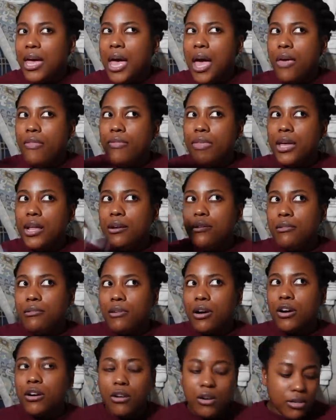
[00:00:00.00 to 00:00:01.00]
And then
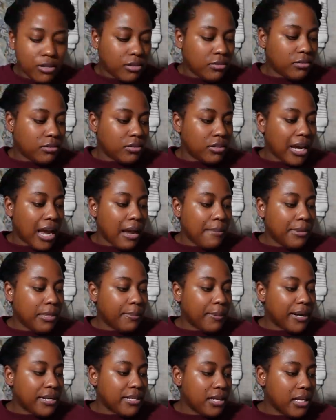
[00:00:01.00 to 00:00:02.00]
her time in the
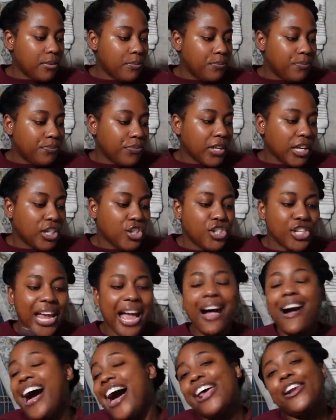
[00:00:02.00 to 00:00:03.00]
present.
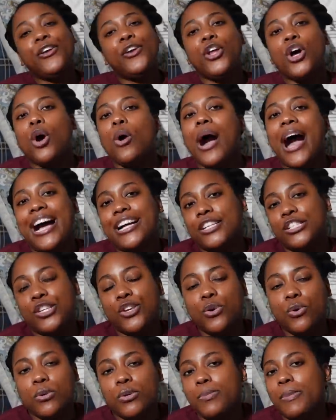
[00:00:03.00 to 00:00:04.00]
Child, I don't know. I just
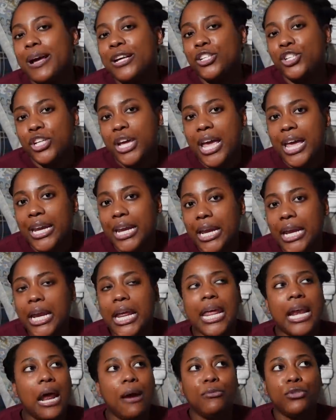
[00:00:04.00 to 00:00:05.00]
knew it was by Shannon,
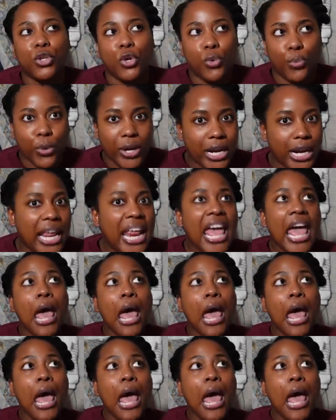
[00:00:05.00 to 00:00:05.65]
and I was going to read it.